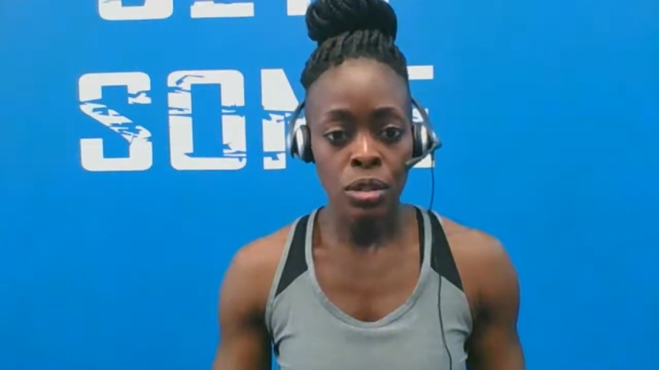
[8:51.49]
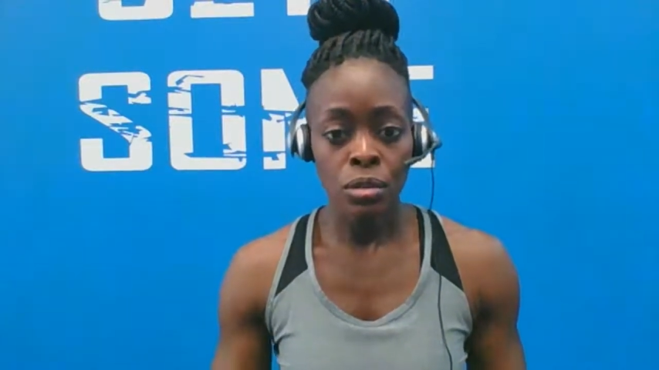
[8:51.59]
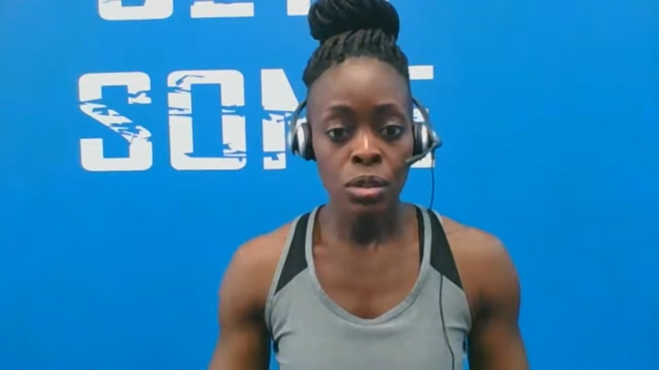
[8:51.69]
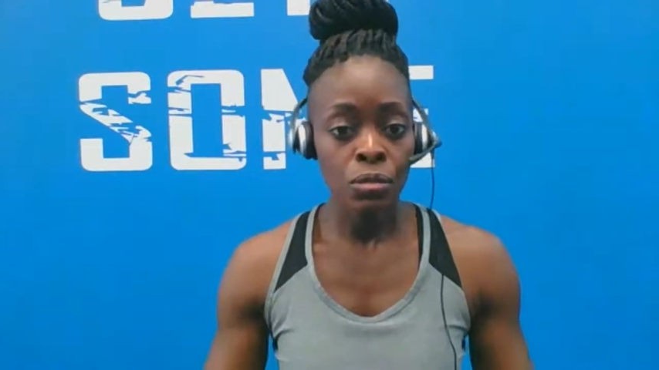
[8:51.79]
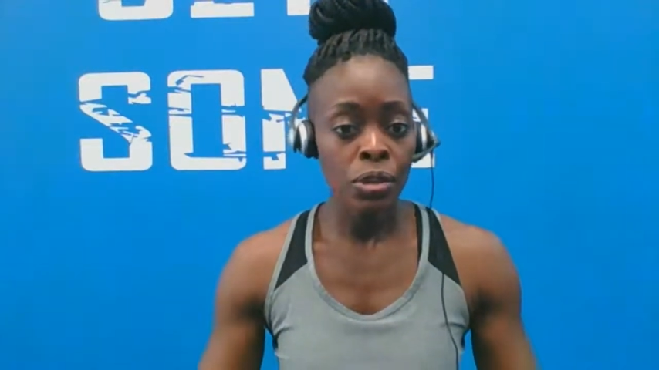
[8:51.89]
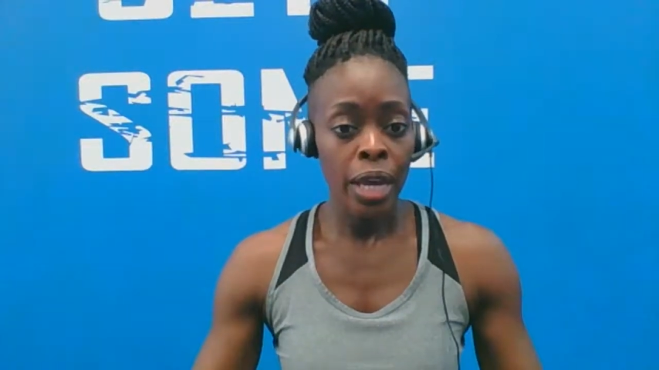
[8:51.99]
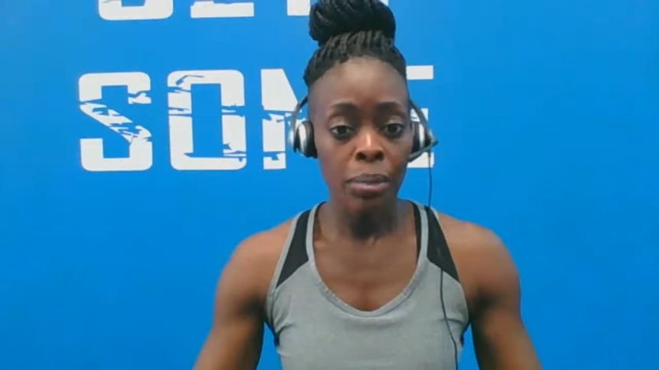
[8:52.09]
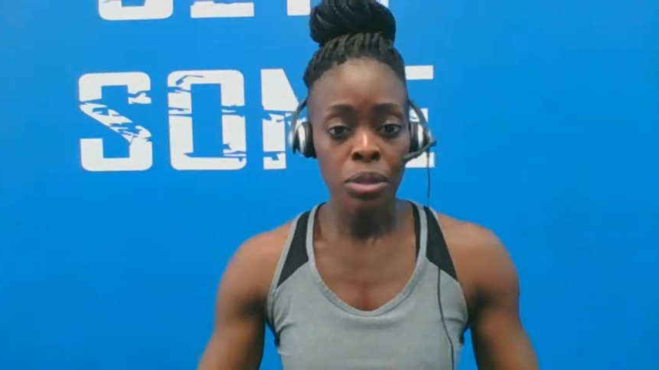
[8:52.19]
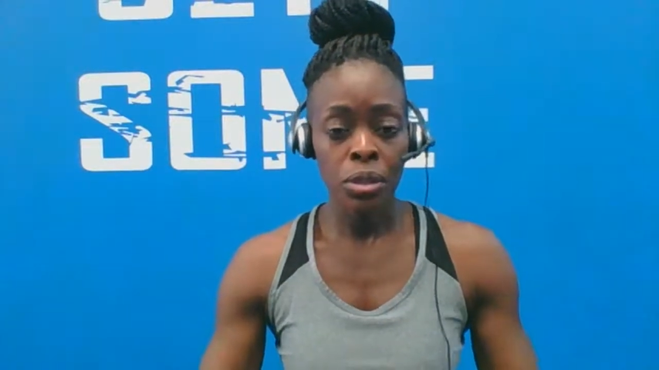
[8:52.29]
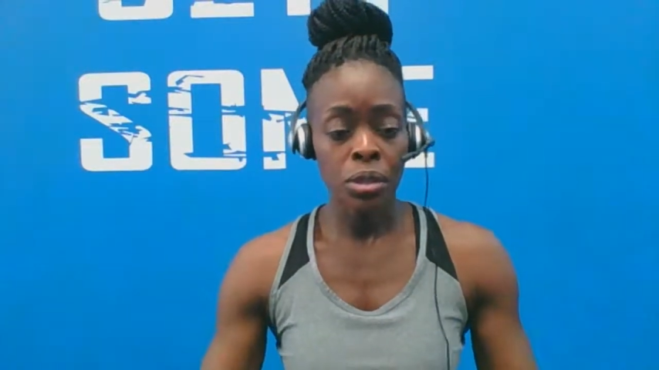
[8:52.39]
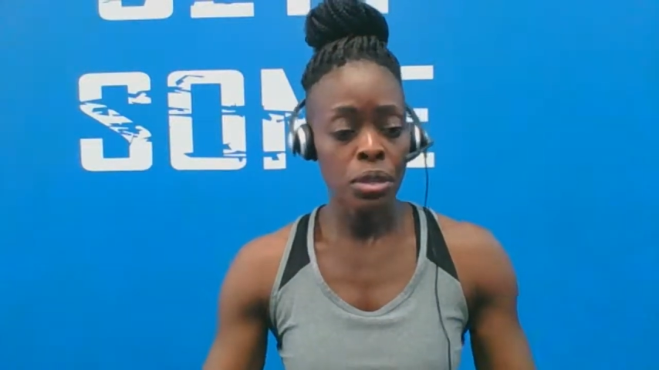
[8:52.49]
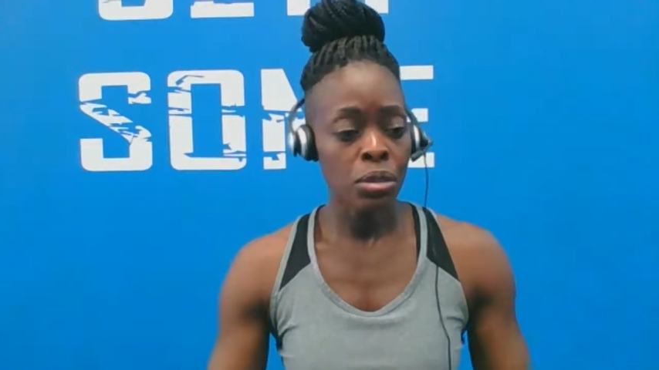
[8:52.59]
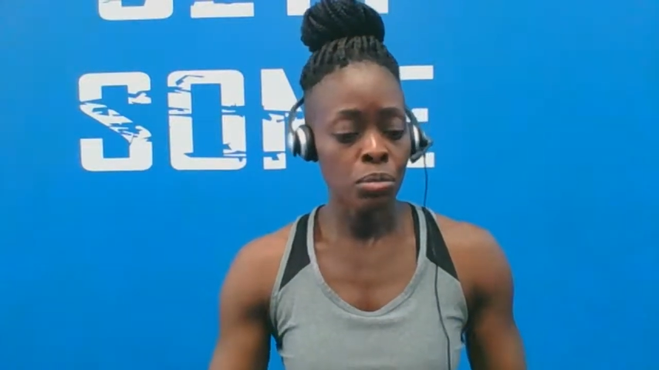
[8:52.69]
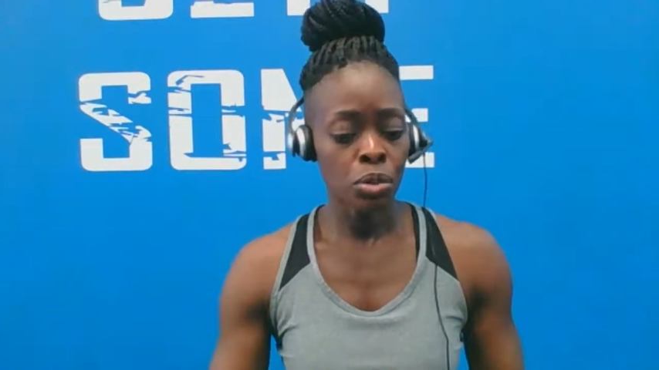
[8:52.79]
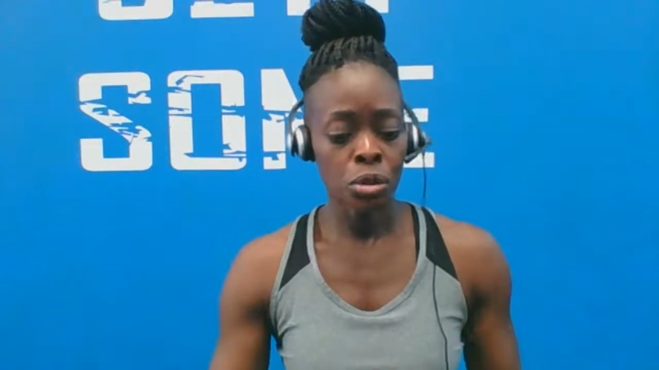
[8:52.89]
There's free apps you can
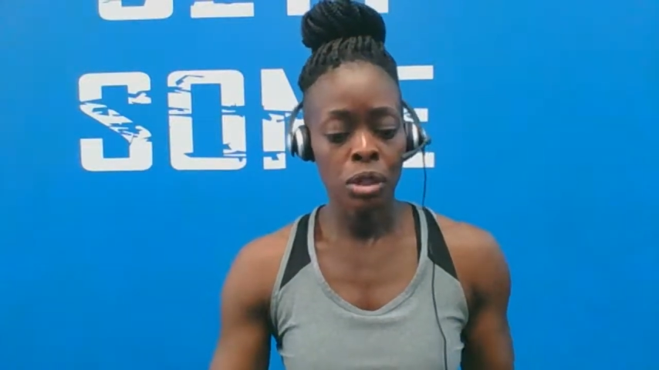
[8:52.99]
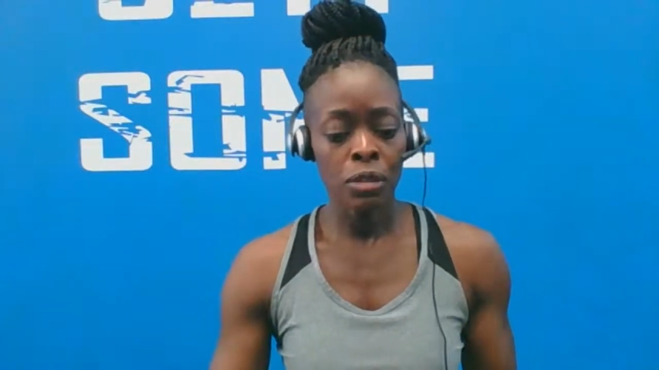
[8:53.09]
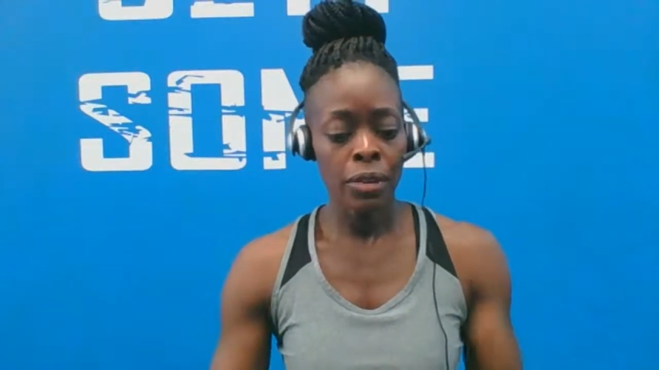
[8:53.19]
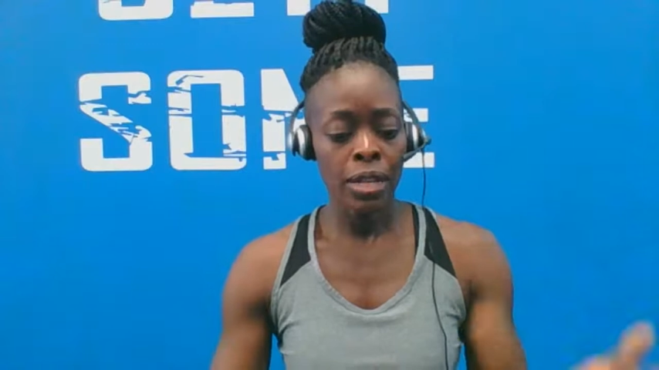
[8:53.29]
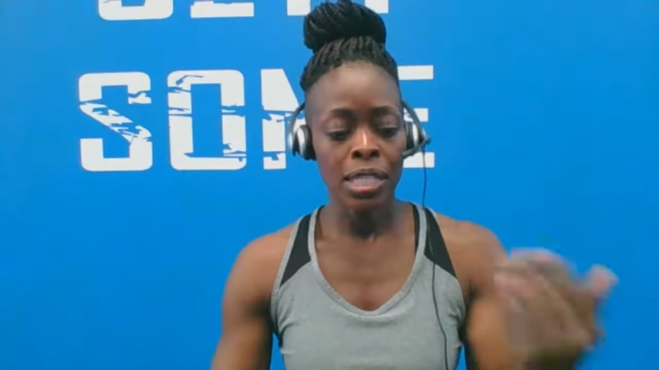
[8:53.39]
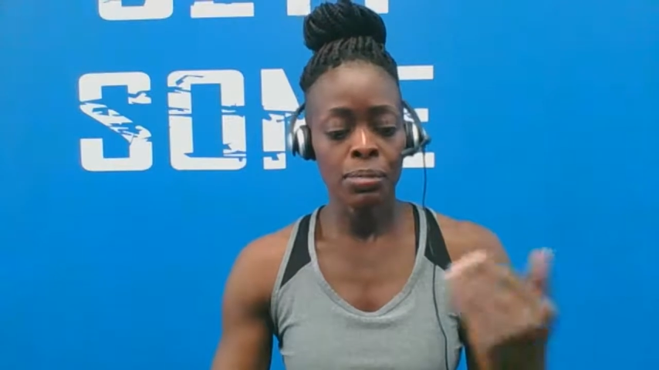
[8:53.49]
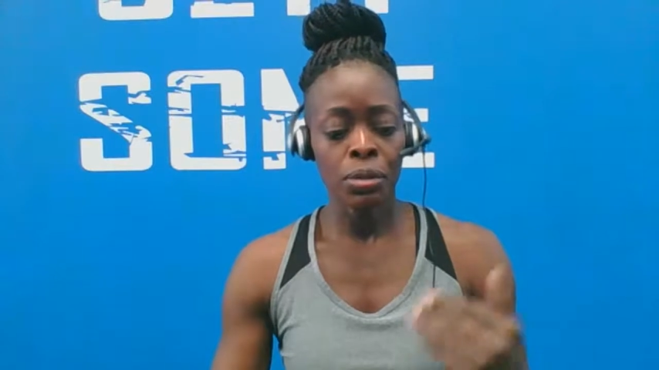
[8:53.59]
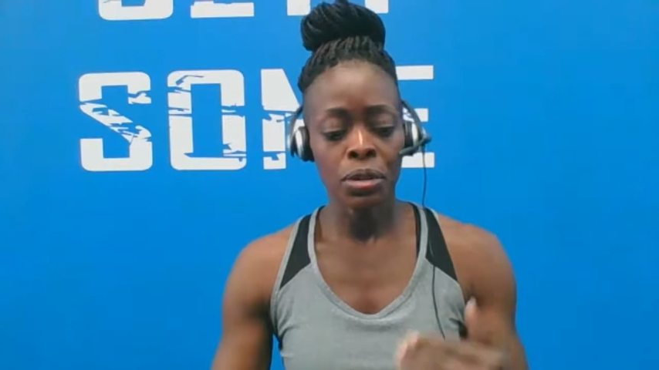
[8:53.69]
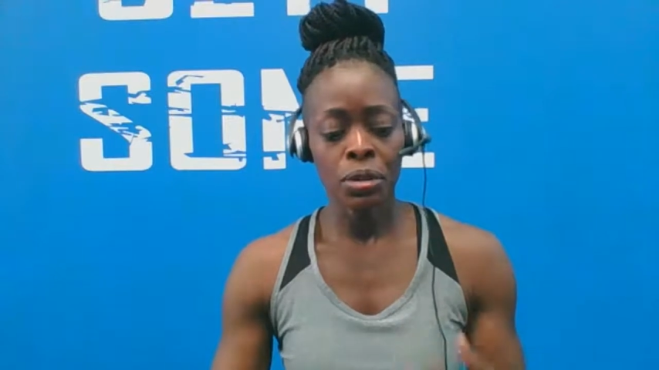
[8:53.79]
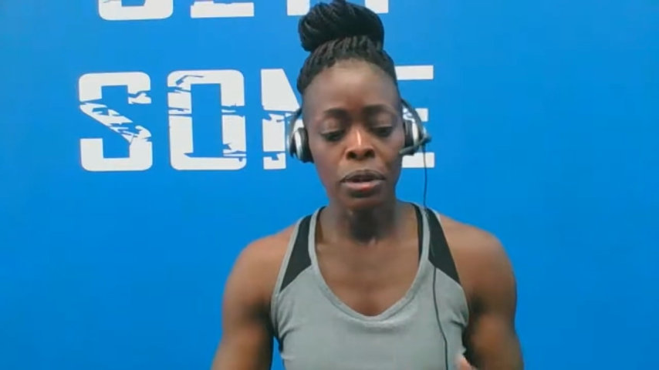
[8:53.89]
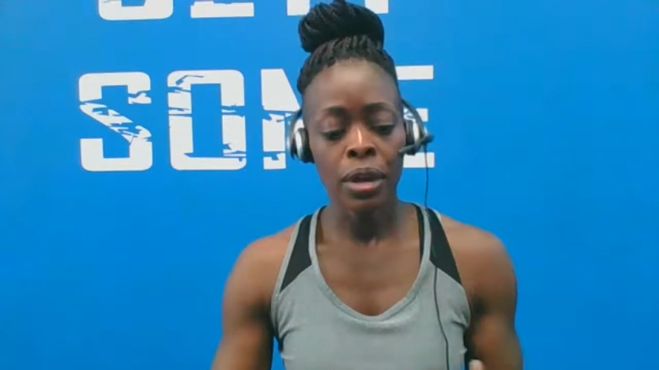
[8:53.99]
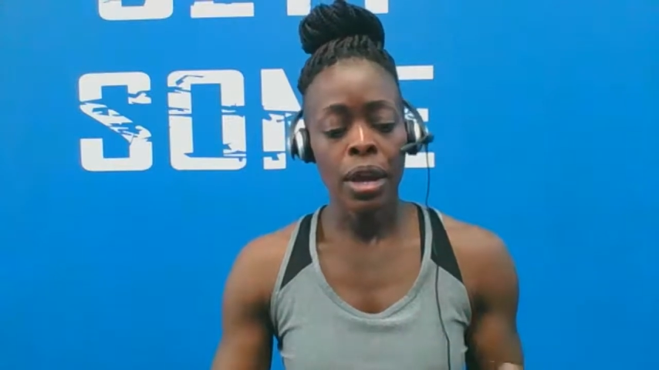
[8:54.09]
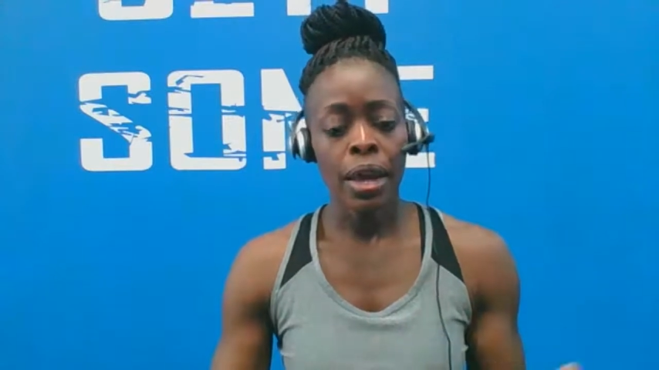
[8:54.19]
use. I'm sure you can find some on your